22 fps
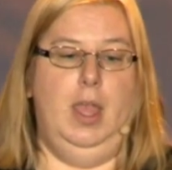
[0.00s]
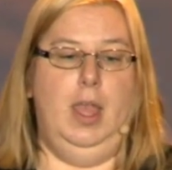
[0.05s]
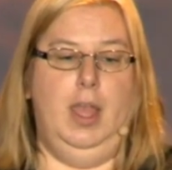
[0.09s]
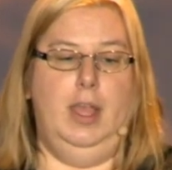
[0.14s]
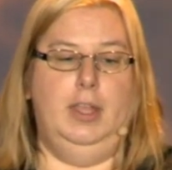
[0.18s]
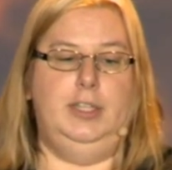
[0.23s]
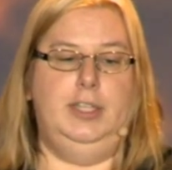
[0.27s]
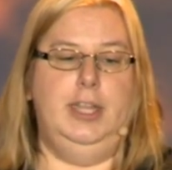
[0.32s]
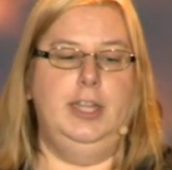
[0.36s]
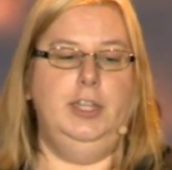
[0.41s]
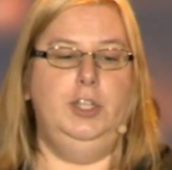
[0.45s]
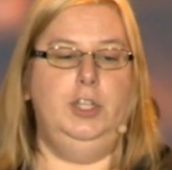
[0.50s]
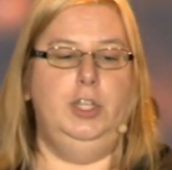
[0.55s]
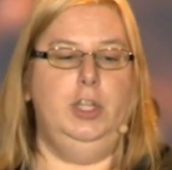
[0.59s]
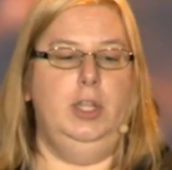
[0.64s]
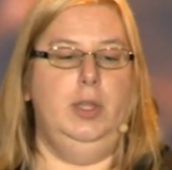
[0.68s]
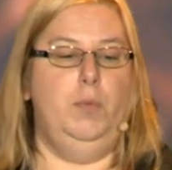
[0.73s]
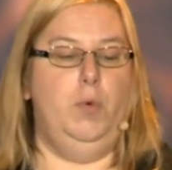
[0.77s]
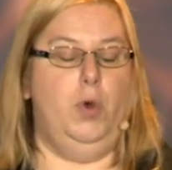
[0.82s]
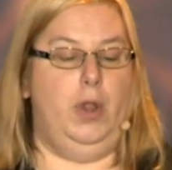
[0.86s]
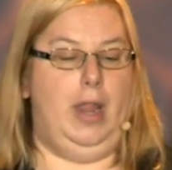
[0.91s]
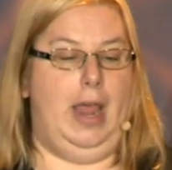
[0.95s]

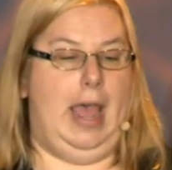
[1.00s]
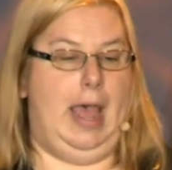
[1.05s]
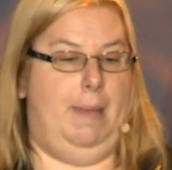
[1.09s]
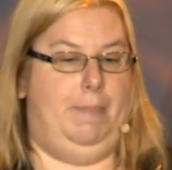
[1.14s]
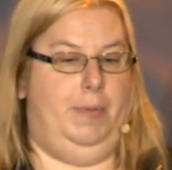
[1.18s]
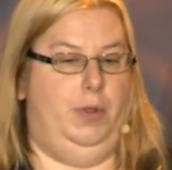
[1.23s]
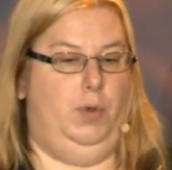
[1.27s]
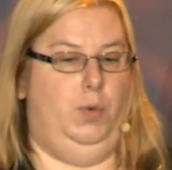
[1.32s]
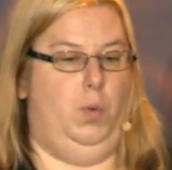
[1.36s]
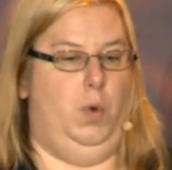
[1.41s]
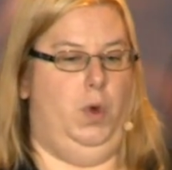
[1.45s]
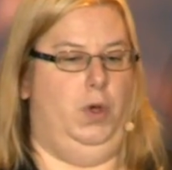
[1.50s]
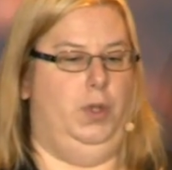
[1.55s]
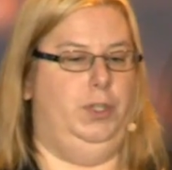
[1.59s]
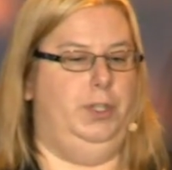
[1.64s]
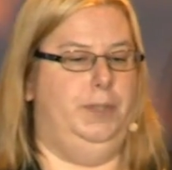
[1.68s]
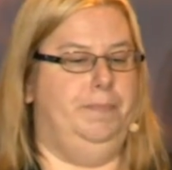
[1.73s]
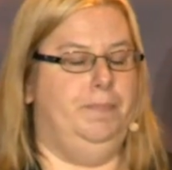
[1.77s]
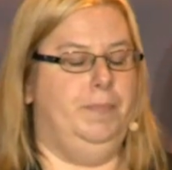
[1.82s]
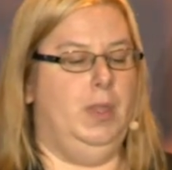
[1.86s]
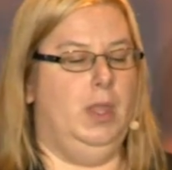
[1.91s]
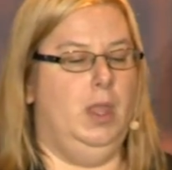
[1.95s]
Essentially, what happened
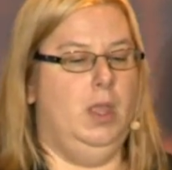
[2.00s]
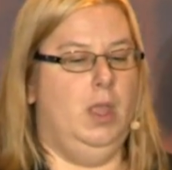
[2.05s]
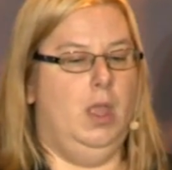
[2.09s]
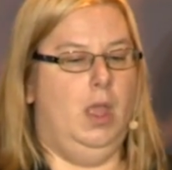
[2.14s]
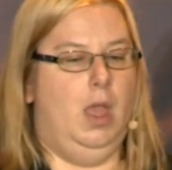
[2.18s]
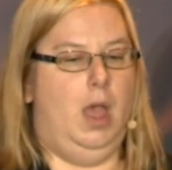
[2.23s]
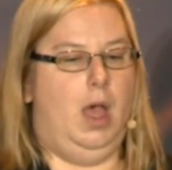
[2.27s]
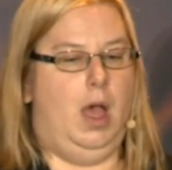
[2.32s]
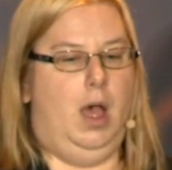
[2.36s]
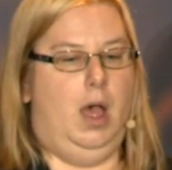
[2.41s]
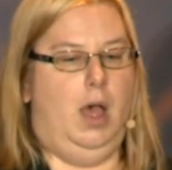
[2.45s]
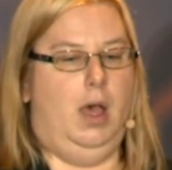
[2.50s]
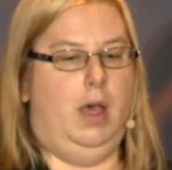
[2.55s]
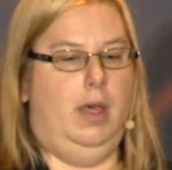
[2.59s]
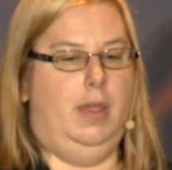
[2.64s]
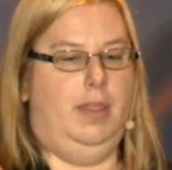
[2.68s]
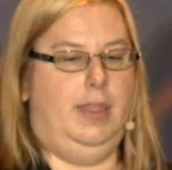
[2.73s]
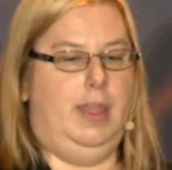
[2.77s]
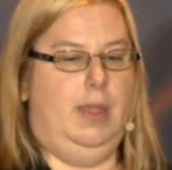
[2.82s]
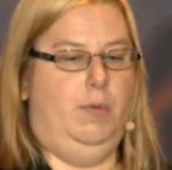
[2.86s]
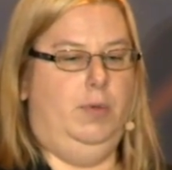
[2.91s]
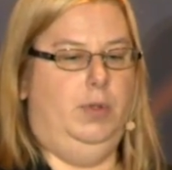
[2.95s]
was uh,
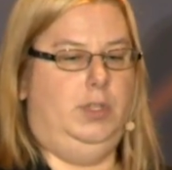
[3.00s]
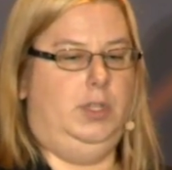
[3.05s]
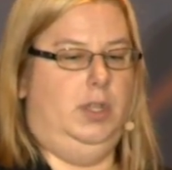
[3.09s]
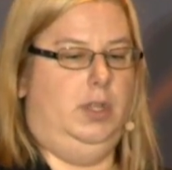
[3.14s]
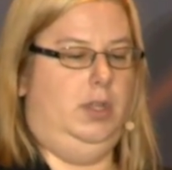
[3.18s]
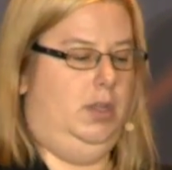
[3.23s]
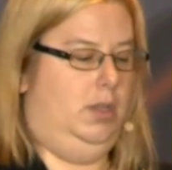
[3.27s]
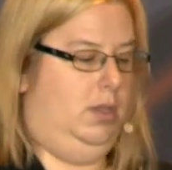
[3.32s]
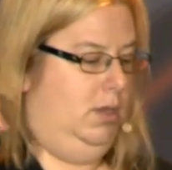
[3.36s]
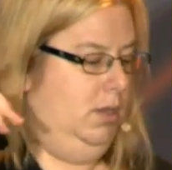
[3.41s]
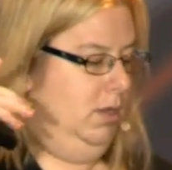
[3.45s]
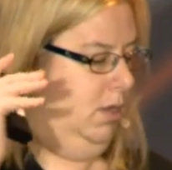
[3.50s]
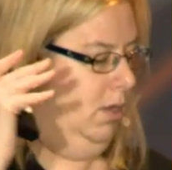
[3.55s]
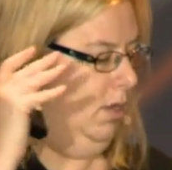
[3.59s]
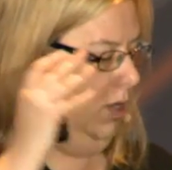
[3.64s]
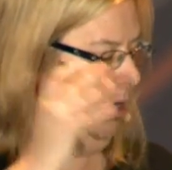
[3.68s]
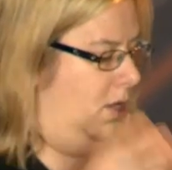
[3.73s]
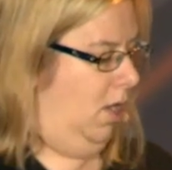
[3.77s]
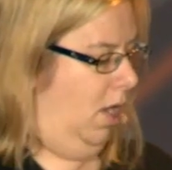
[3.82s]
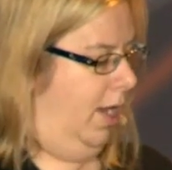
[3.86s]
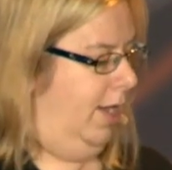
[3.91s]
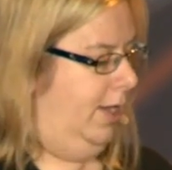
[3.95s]
there was a, a,
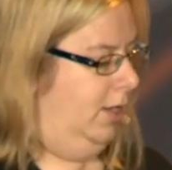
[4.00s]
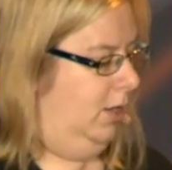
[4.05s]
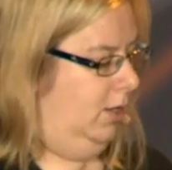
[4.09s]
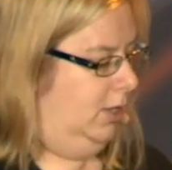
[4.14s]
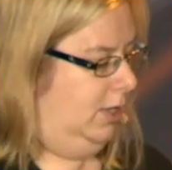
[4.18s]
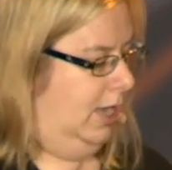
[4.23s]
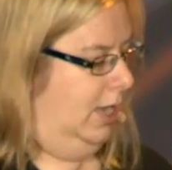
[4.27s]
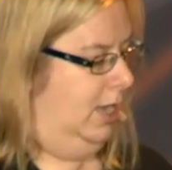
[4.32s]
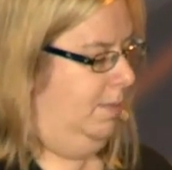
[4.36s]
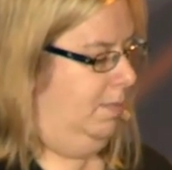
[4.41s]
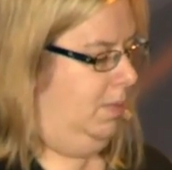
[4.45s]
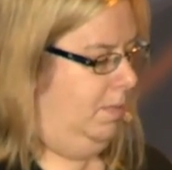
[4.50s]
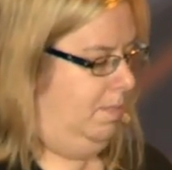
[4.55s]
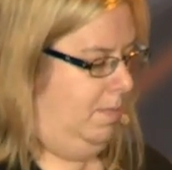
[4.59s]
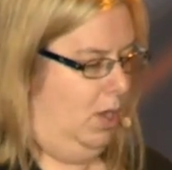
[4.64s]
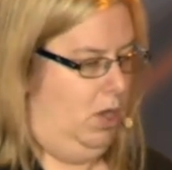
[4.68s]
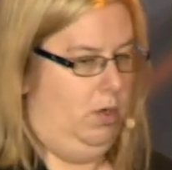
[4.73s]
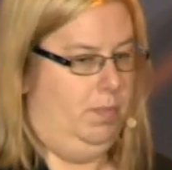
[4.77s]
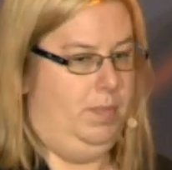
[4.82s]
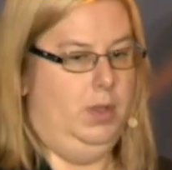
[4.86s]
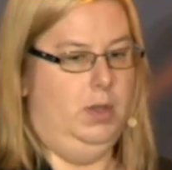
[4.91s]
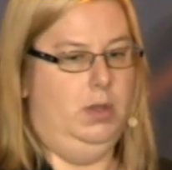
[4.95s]
guy in a team in
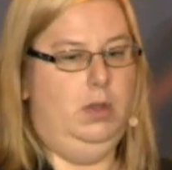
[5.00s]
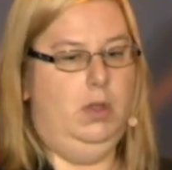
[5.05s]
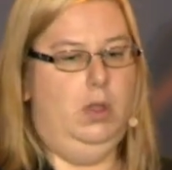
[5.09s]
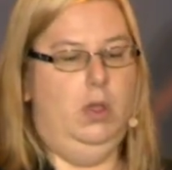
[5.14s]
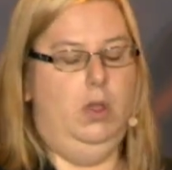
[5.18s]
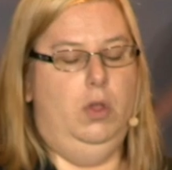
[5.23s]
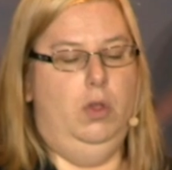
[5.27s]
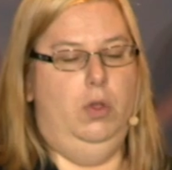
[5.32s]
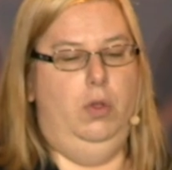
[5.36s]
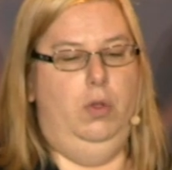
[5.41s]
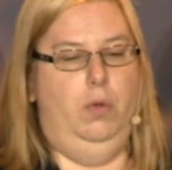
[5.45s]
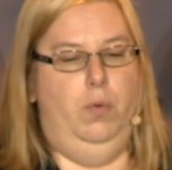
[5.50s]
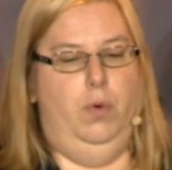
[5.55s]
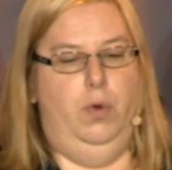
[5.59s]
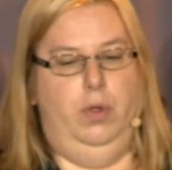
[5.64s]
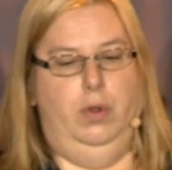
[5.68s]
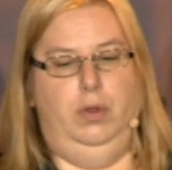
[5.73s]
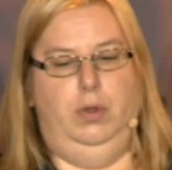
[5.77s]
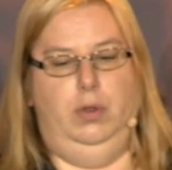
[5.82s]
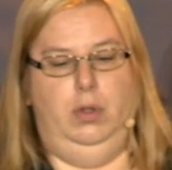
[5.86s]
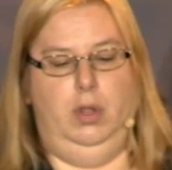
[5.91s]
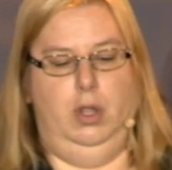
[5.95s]
Melbourne who
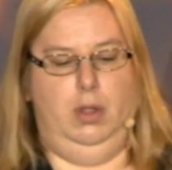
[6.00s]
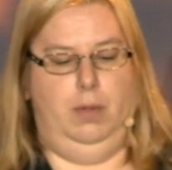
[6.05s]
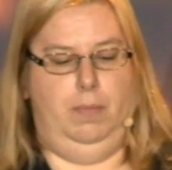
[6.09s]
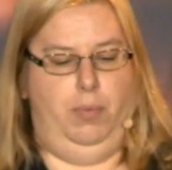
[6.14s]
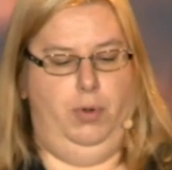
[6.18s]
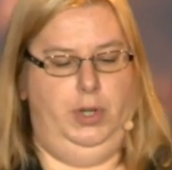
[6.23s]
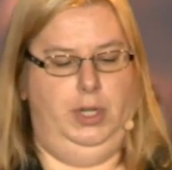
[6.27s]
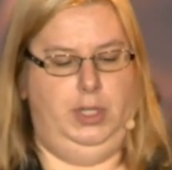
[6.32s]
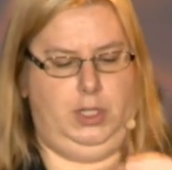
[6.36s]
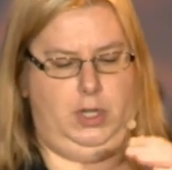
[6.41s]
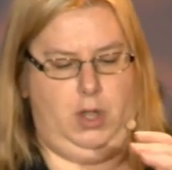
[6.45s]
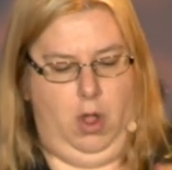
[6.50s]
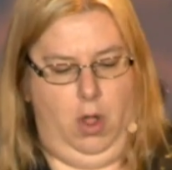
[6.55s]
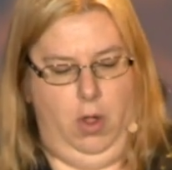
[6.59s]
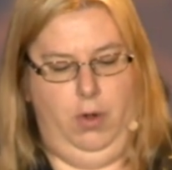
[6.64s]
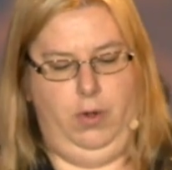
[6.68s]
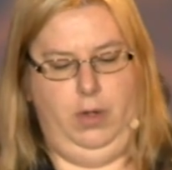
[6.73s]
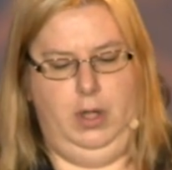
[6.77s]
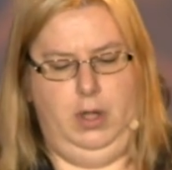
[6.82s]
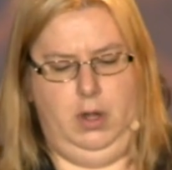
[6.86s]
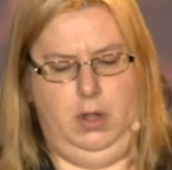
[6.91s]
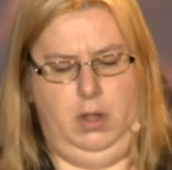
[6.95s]
would put his
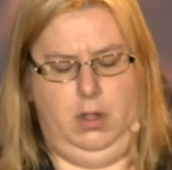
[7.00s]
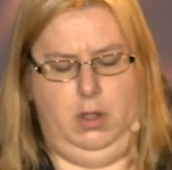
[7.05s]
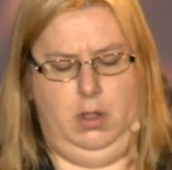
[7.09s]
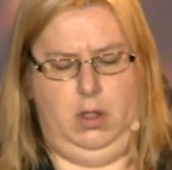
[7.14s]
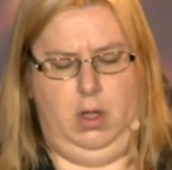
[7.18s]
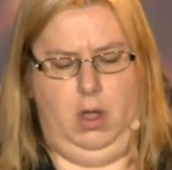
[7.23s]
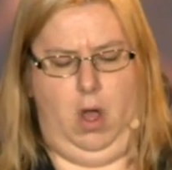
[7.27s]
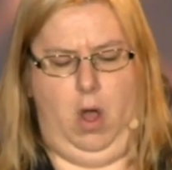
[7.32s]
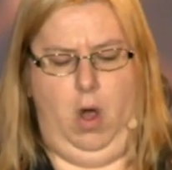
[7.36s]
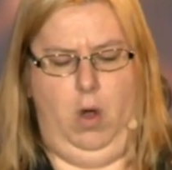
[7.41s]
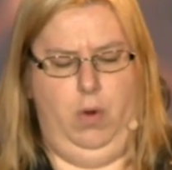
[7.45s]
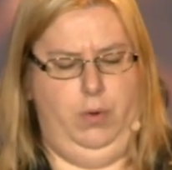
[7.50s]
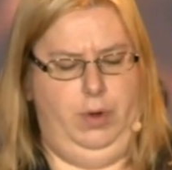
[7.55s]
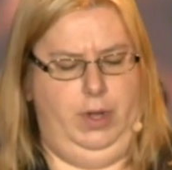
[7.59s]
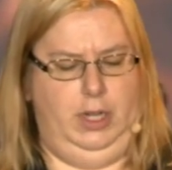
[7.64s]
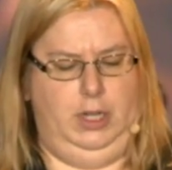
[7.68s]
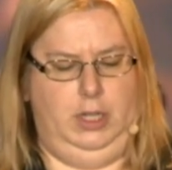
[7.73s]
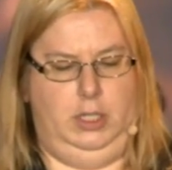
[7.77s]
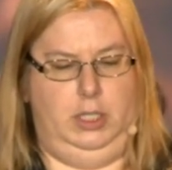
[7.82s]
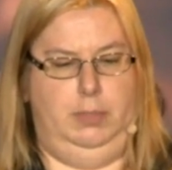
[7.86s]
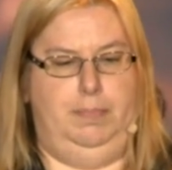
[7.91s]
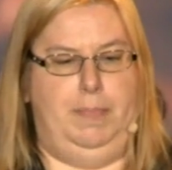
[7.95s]
code in a, a,
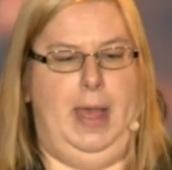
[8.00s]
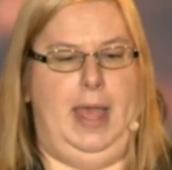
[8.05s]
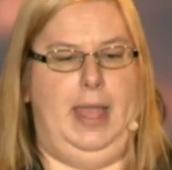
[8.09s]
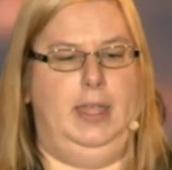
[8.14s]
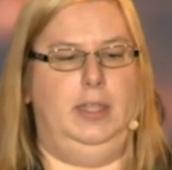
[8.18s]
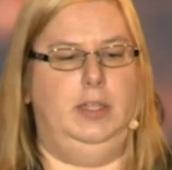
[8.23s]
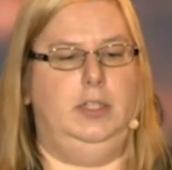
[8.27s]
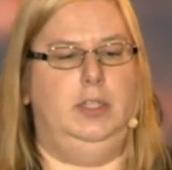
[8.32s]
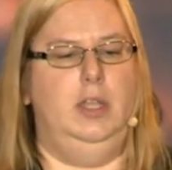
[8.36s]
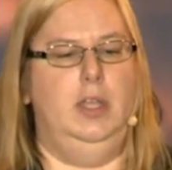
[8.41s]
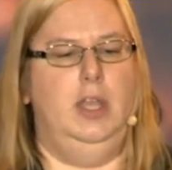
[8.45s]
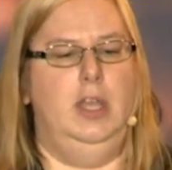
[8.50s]
holding space,